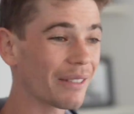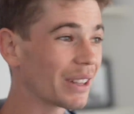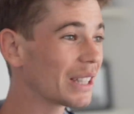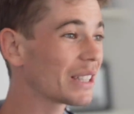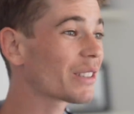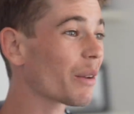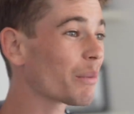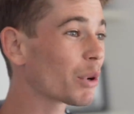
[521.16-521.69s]
I mean,
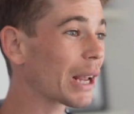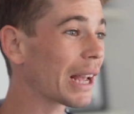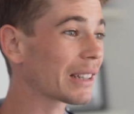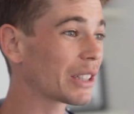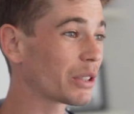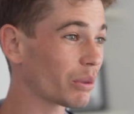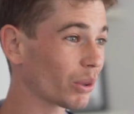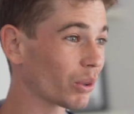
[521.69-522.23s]
these are
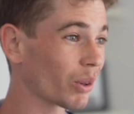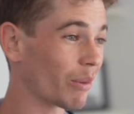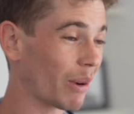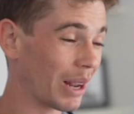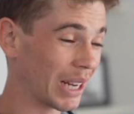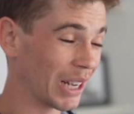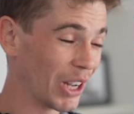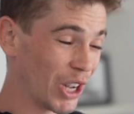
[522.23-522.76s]
Bugattis we're talking
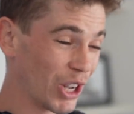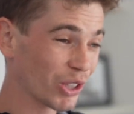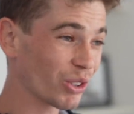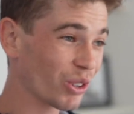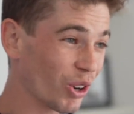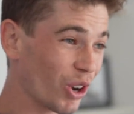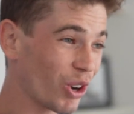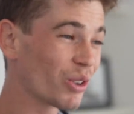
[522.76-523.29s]
about here.
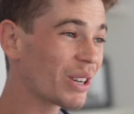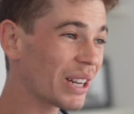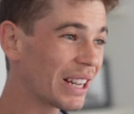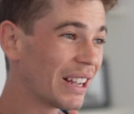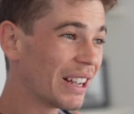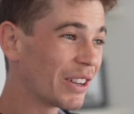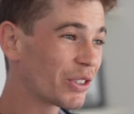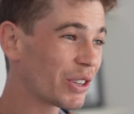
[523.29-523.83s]
So not only
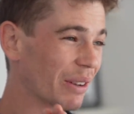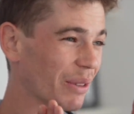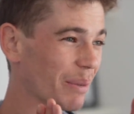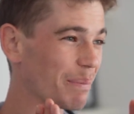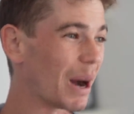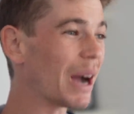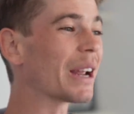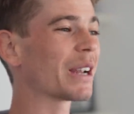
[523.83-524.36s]
do you have the
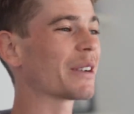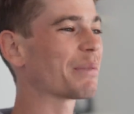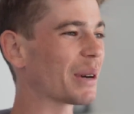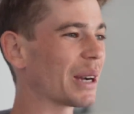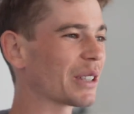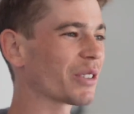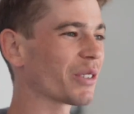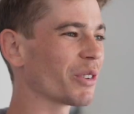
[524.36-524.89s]
buying
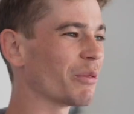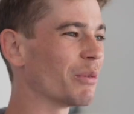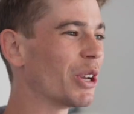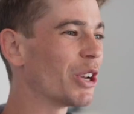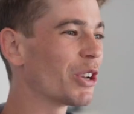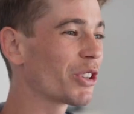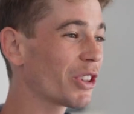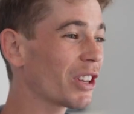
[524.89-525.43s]
price of them,
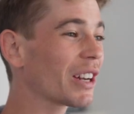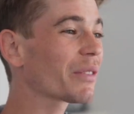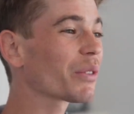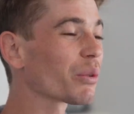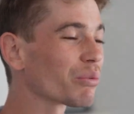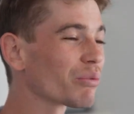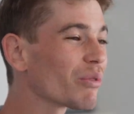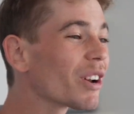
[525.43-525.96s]
you then have
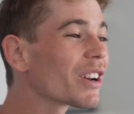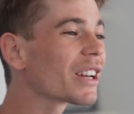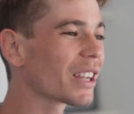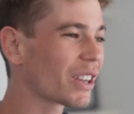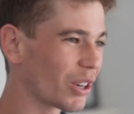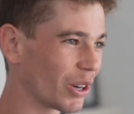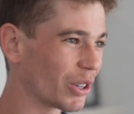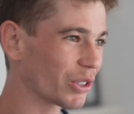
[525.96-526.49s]
the
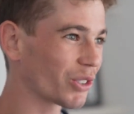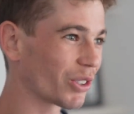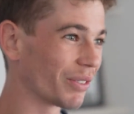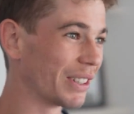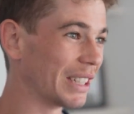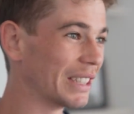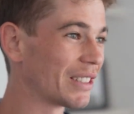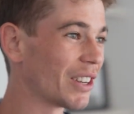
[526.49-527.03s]
running cost of
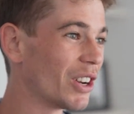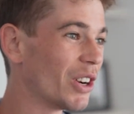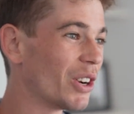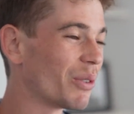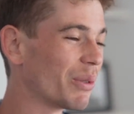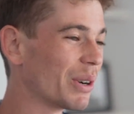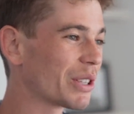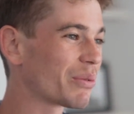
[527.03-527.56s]
these,
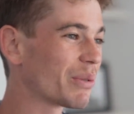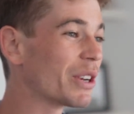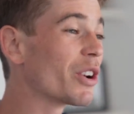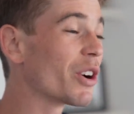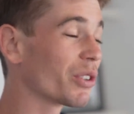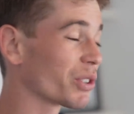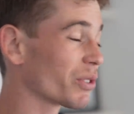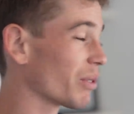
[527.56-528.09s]
which we
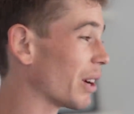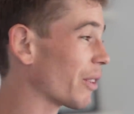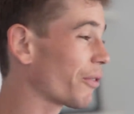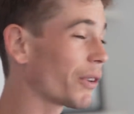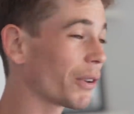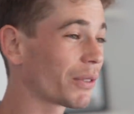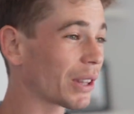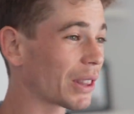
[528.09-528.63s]
know is around
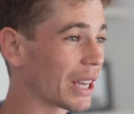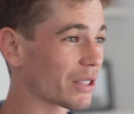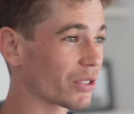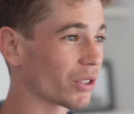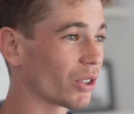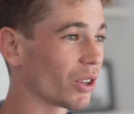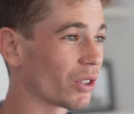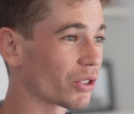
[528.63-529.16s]

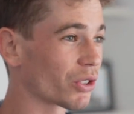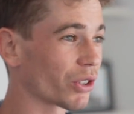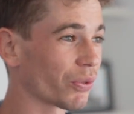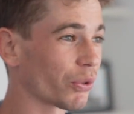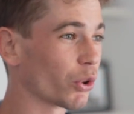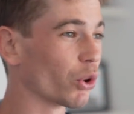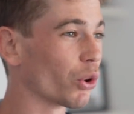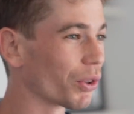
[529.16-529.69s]
$50,000 just
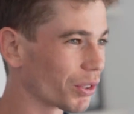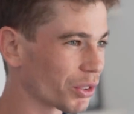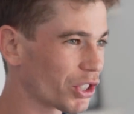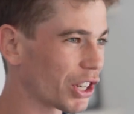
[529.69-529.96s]
for an oil